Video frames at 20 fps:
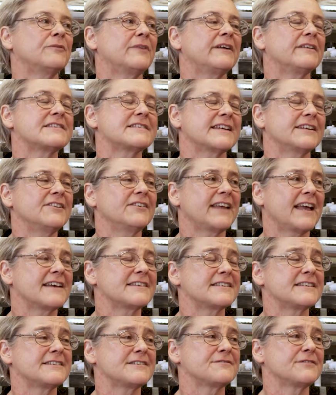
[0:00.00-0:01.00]
Well, cyanuric
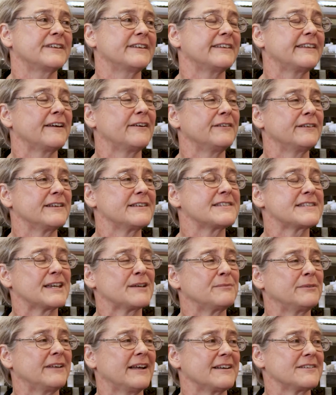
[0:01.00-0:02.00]
acid is really the only
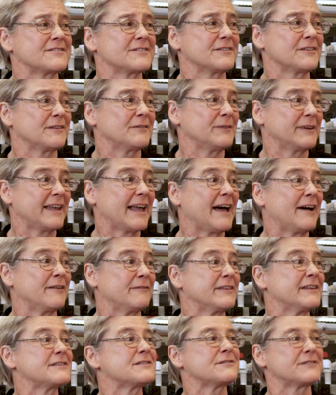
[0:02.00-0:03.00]
stabilizer that we
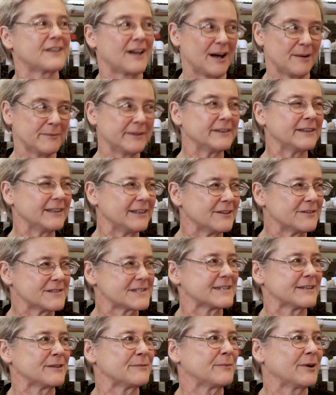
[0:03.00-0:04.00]
have that's commonly
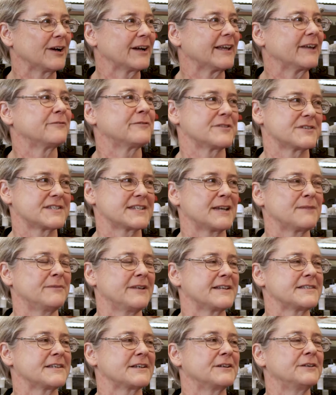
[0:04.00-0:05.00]
used in the market for
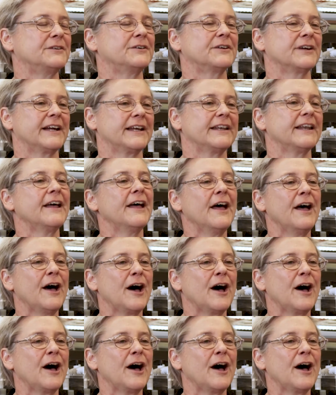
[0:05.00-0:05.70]
stabilizing chlorine.